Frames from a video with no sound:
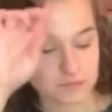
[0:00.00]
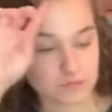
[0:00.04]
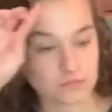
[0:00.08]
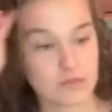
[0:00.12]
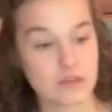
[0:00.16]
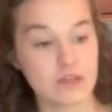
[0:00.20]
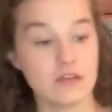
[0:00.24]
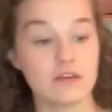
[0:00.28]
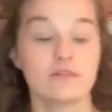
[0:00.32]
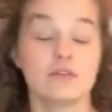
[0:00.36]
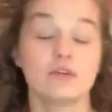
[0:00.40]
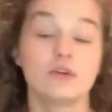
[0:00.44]

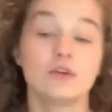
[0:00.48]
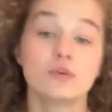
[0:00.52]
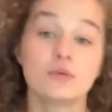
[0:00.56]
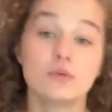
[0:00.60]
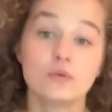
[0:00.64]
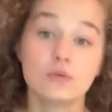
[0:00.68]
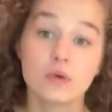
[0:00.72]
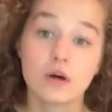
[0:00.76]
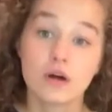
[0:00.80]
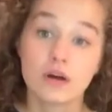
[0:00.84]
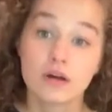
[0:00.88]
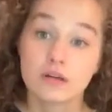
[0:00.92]
If
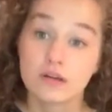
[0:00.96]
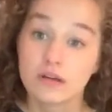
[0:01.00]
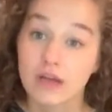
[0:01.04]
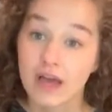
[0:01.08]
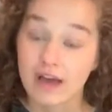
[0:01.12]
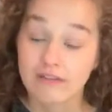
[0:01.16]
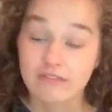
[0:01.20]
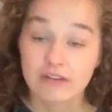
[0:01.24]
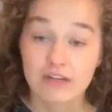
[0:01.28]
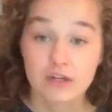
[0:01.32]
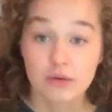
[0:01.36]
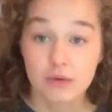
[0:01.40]
you
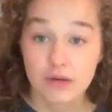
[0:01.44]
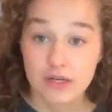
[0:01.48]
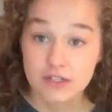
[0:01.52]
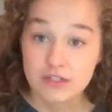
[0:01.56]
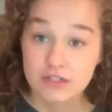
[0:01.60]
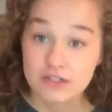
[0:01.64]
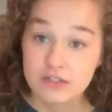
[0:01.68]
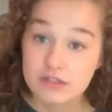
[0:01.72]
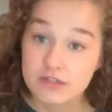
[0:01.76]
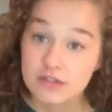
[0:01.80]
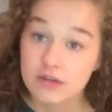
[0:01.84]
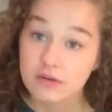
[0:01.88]
have any
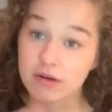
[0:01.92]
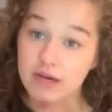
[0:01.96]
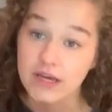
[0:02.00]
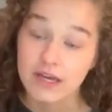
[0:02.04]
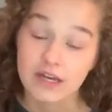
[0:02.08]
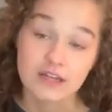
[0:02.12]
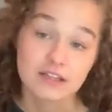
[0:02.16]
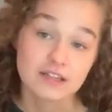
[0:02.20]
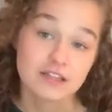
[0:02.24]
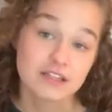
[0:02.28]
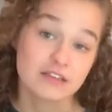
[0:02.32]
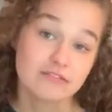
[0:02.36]
questions, go
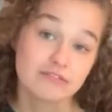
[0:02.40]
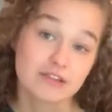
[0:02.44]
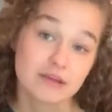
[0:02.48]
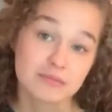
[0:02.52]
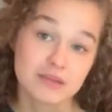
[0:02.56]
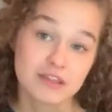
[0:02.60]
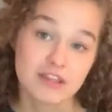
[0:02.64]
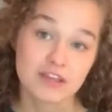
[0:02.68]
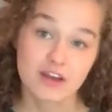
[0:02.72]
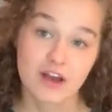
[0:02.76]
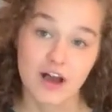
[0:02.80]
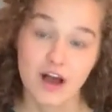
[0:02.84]
ahead and leave them
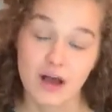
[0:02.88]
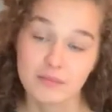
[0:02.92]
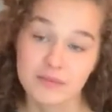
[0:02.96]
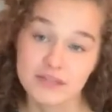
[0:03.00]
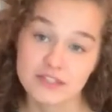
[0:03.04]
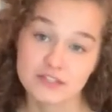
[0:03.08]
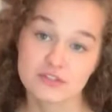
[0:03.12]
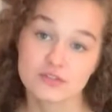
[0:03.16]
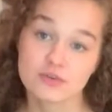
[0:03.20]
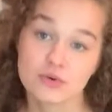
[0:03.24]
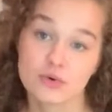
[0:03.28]
in the comments,